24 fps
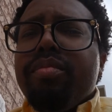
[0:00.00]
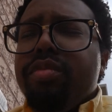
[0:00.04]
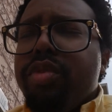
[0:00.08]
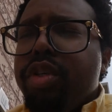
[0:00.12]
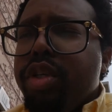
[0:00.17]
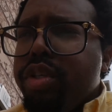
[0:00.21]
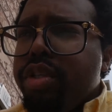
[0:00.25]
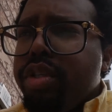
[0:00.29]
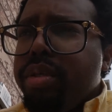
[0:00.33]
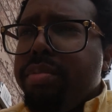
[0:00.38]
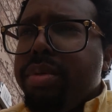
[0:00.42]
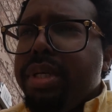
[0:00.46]

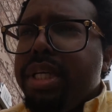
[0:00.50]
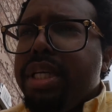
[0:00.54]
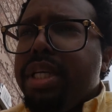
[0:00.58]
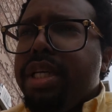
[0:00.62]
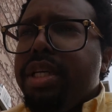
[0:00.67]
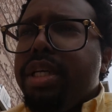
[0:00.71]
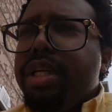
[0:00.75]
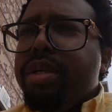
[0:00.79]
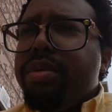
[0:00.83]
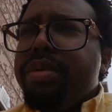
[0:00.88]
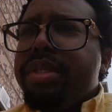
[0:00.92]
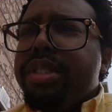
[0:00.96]
just to be
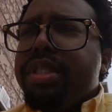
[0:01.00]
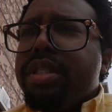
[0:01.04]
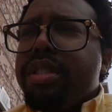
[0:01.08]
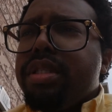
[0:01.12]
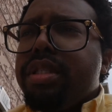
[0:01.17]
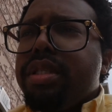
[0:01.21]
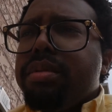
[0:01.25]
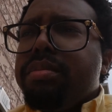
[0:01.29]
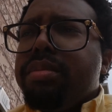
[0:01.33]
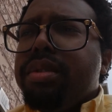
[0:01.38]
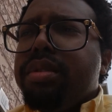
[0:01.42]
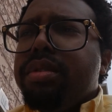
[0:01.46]

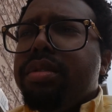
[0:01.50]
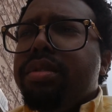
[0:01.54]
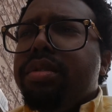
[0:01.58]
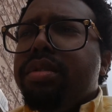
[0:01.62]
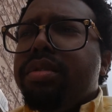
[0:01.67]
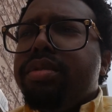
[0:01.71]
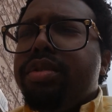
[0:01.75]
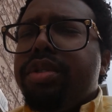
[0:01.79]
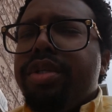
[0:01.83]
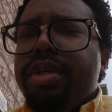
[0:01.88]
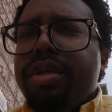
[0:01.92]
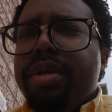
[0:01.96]
irresistible
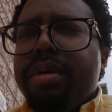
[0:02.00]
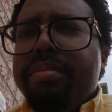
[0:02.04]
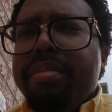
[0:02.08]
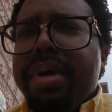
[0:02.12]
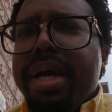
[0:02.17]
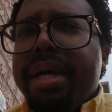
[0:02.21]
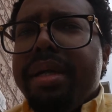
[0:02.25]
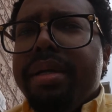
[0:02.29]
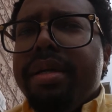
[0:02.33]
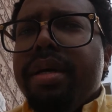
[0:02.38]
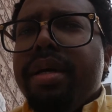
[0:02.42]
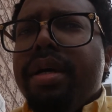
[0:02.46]
to your
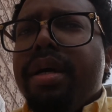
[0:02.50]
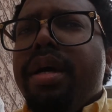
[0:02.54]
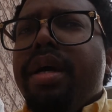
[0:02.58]
man.